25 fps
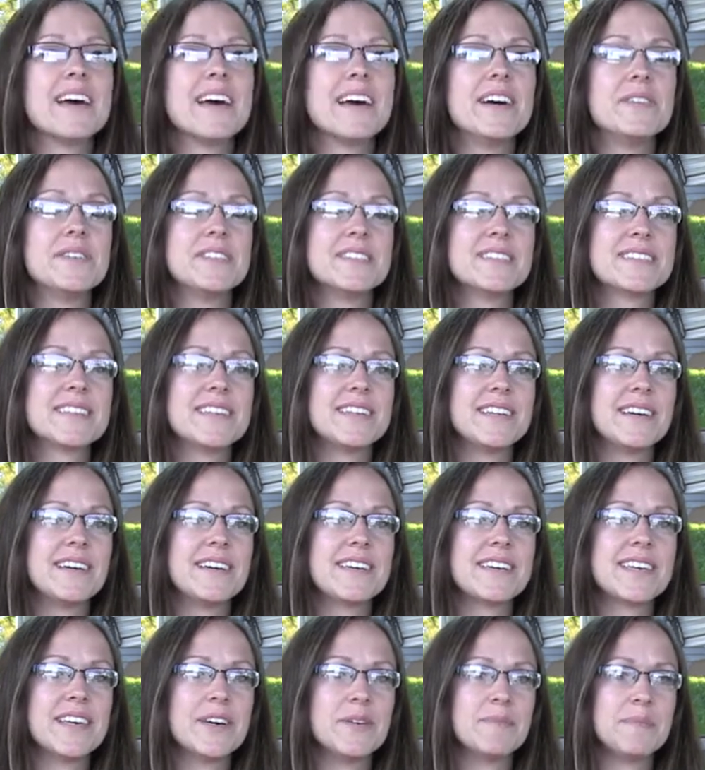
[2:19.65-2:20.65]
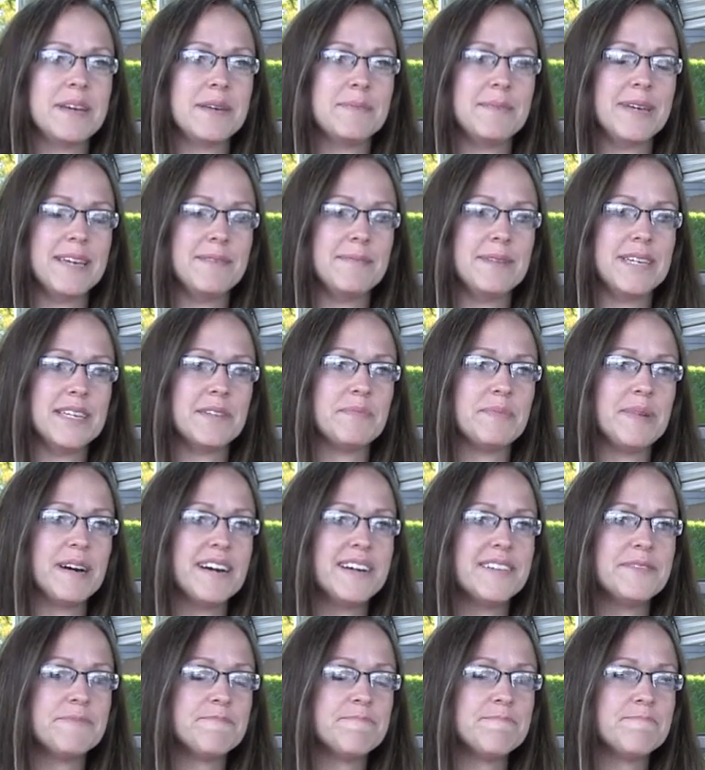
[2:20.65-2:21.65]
I was gonna kill my baby, but